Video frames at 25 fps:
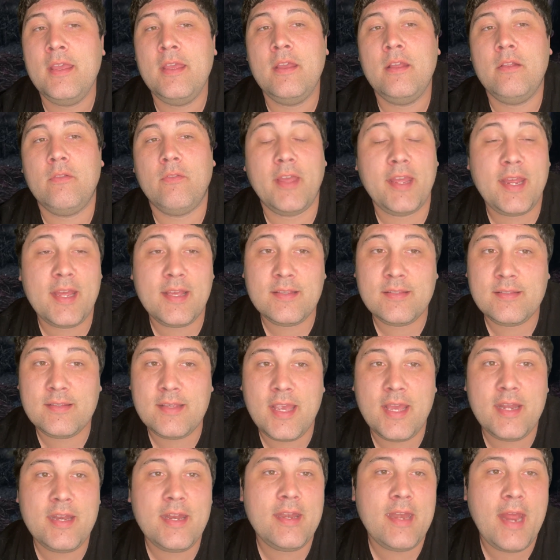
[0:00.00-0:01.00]
Like I
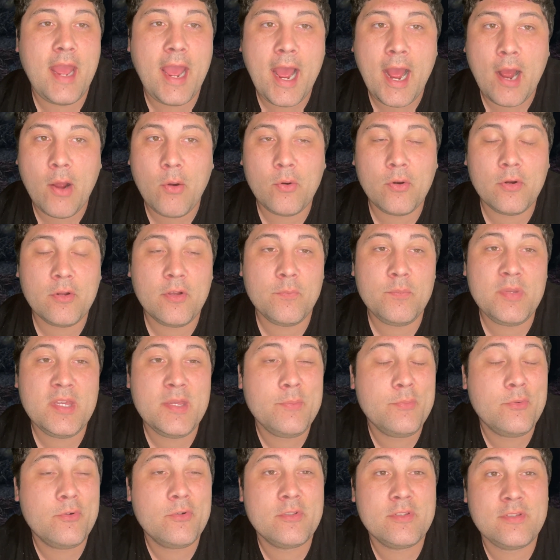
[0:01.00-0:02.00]
said, an hour of
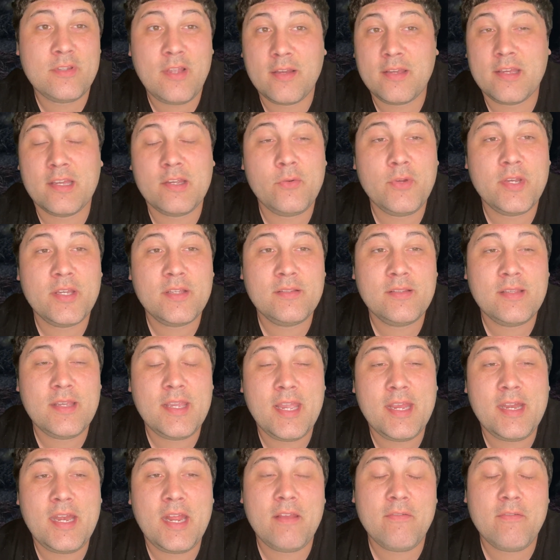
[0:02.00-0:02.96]
people stuck in quicksand.